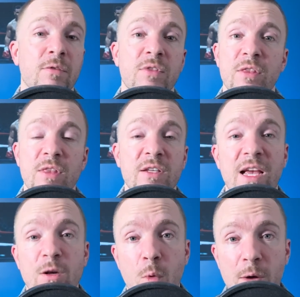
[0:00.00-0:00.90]
that
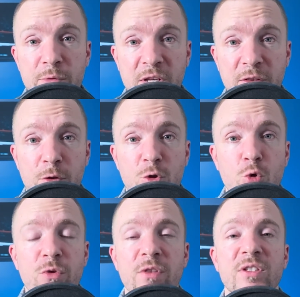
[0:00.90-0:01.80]
Dana White was telling the
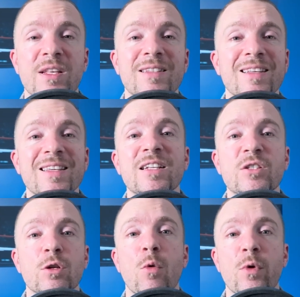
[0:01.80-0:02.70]
truth in the sense that he gets
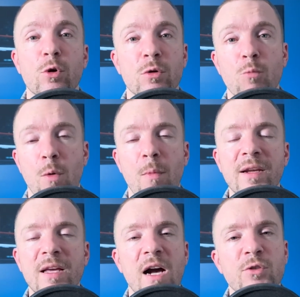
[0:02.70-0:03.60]
to go and earn more
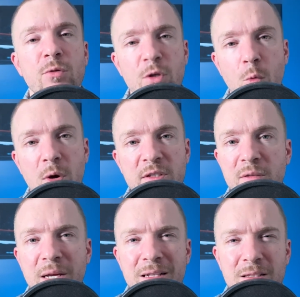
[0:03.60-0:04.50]
money. I certainly don't want to see
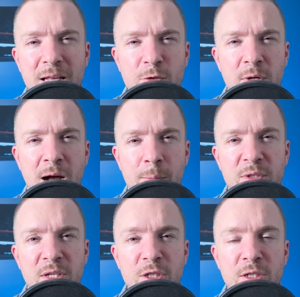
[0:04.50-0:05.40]
him against lesser
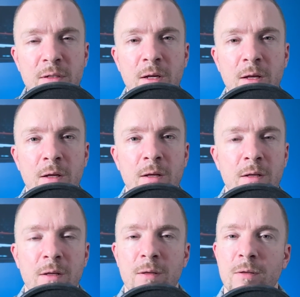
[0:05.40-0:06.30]
competition
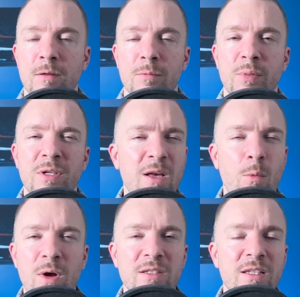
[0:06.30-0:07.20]
because I
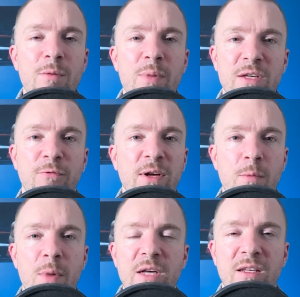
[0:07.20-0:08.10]
want to see the best fight the
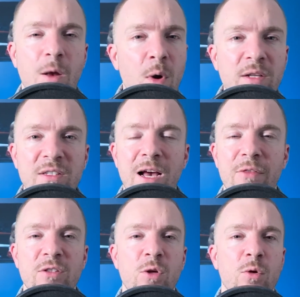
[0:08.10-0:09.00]
best, and I want to see how
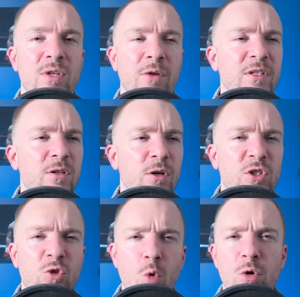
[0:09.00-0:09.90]
that turns out. These are
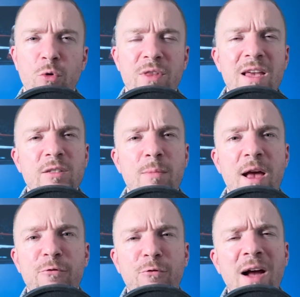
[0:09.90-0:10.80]
historical things,
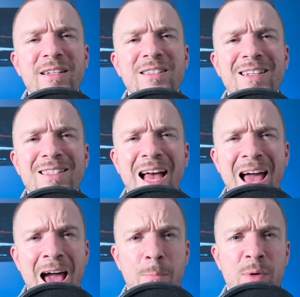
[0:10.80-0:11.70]
man. Fights need to
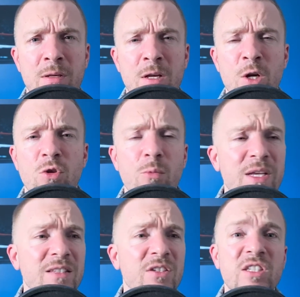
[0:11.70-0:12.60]
happen so that we
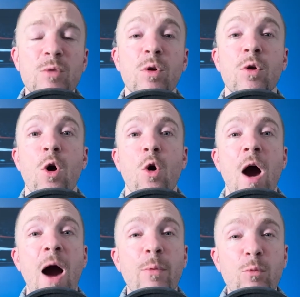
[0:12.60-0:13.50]
get to see
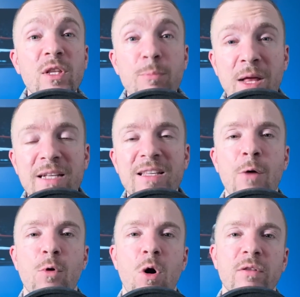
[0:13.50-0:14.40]
how it really plays out
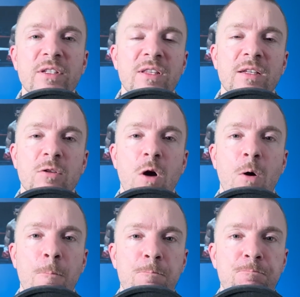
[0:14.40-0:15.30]
and how all these things go.